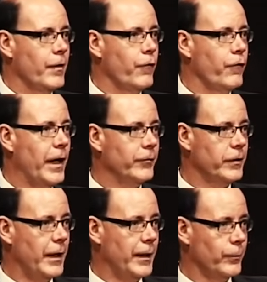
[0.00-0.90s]
Five
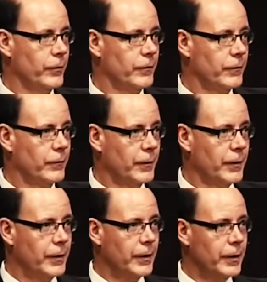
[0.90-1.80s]
times
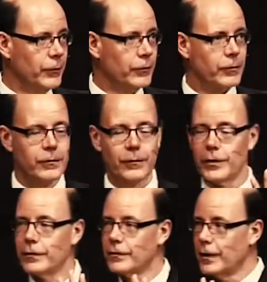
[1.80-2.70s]
he uses the
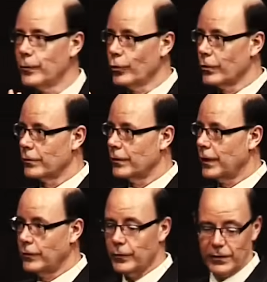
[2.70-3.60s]
very same word,
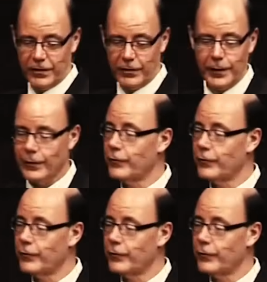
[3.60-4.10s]
and you can see it.